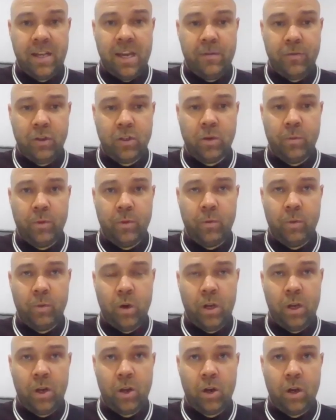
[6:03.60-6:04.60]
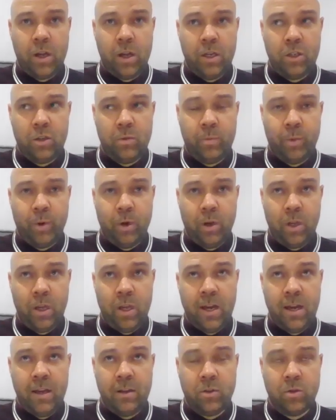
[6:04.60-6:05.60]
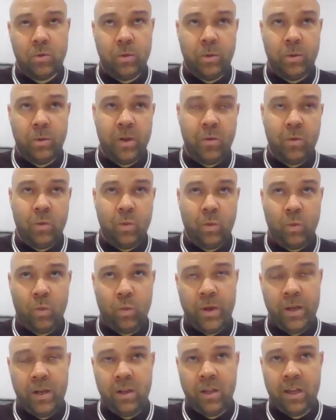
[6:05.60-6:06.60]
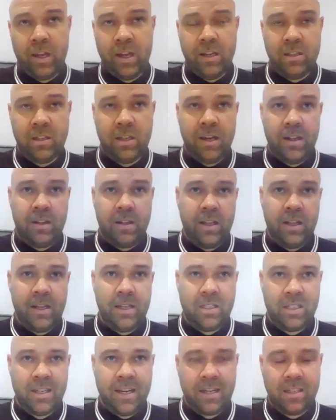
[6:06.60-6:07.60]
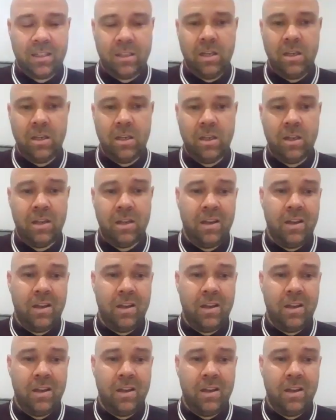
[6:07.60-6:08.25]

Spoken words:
definitely something we want to encourage. But yeah, so when the kids get to like 16,